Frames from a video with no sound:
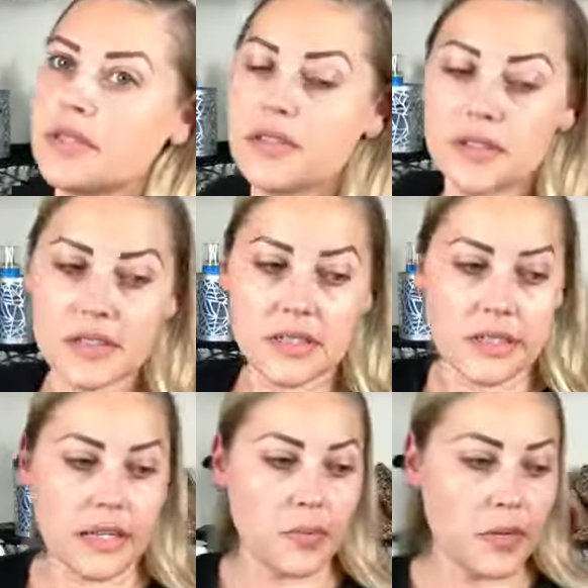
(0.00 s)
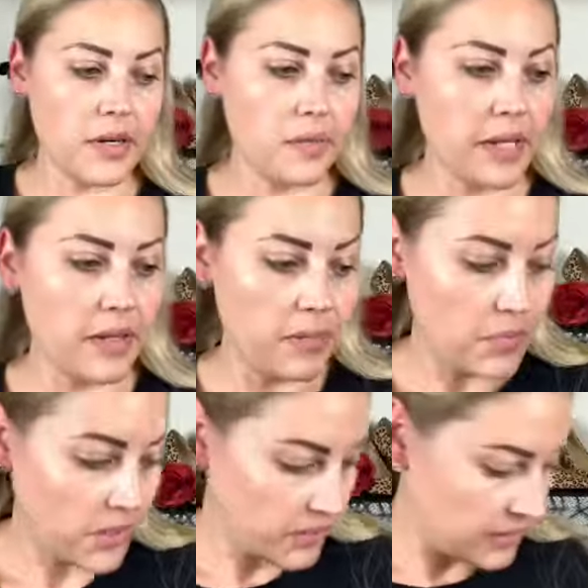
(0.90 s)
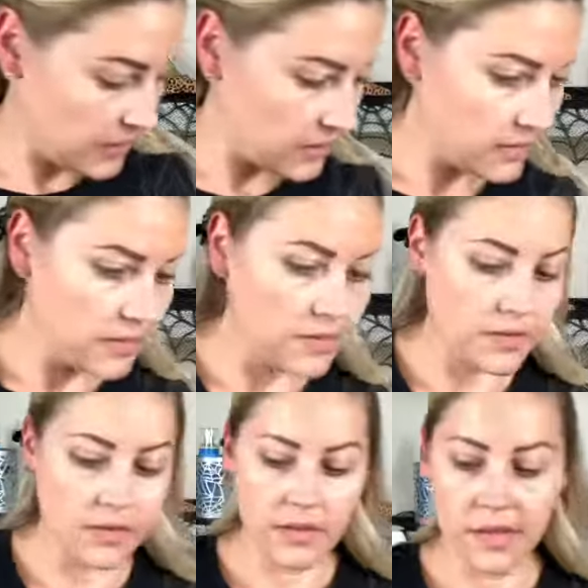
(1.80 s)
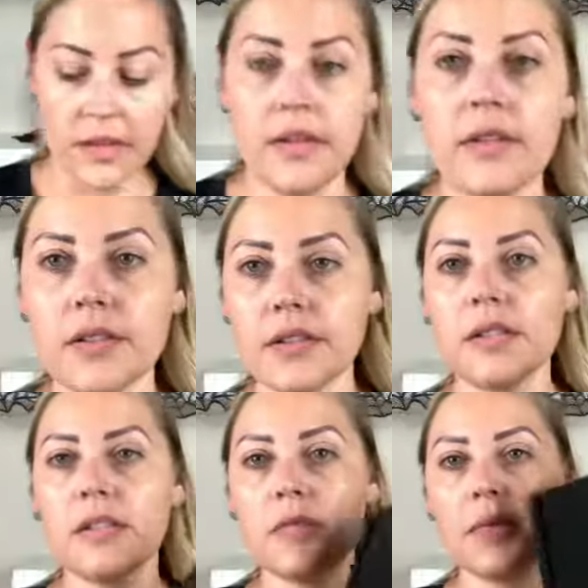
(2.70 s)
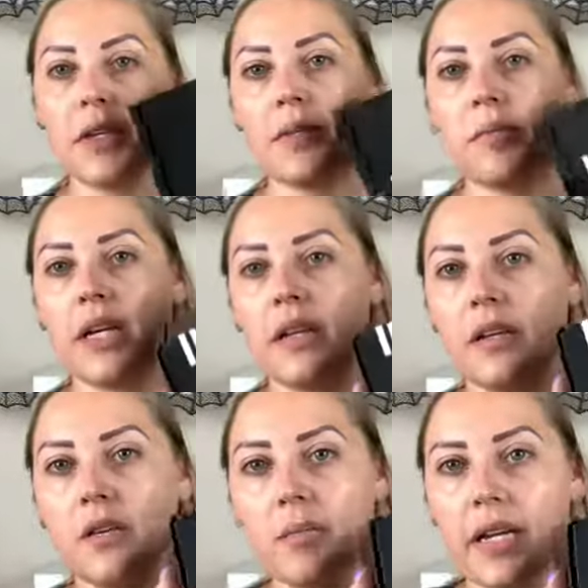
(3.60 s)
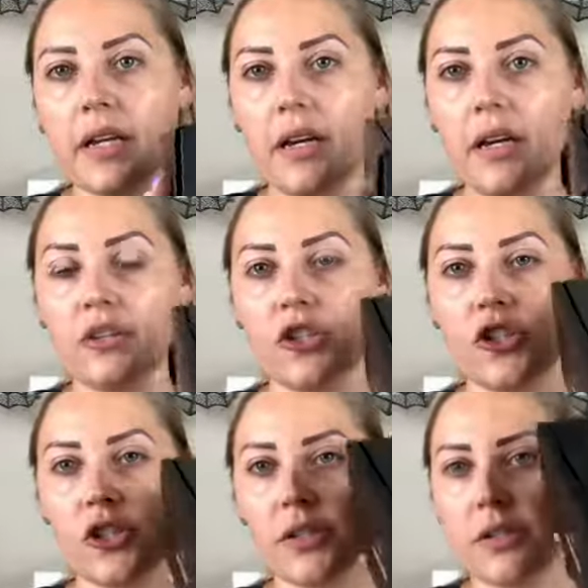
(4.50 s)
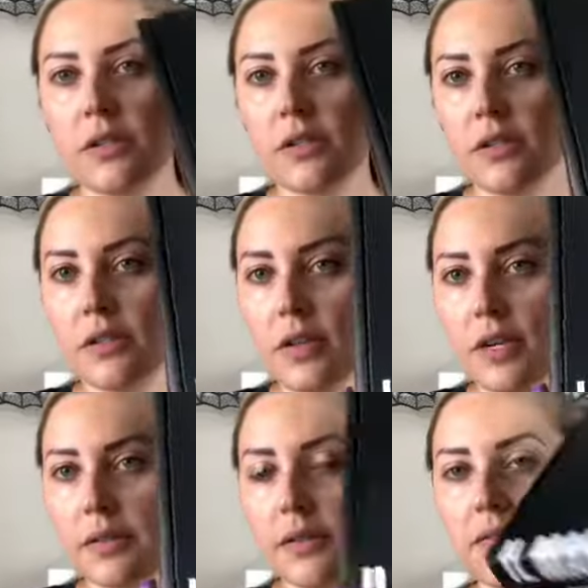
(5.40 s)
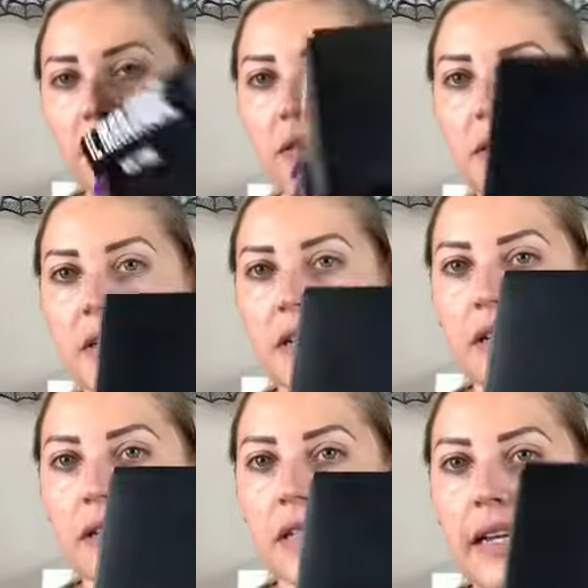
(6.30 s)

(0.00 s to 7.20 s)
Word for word: do this as kind of part of my unboxing. So this is my Il Maquillage. I don't even know if that's how you say